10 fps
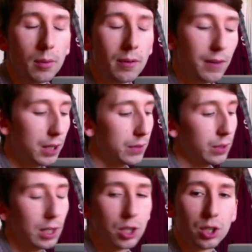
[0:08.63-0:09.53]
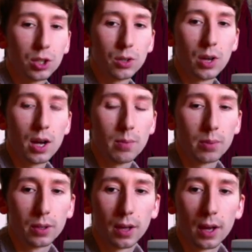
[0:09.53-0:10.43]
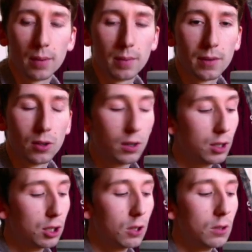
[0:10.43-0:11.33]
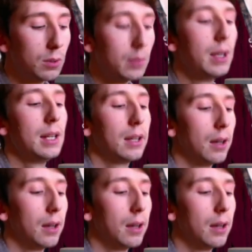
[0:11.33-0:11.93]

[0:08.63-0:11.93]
But first of all, let's tune up. If you're not in tune with me,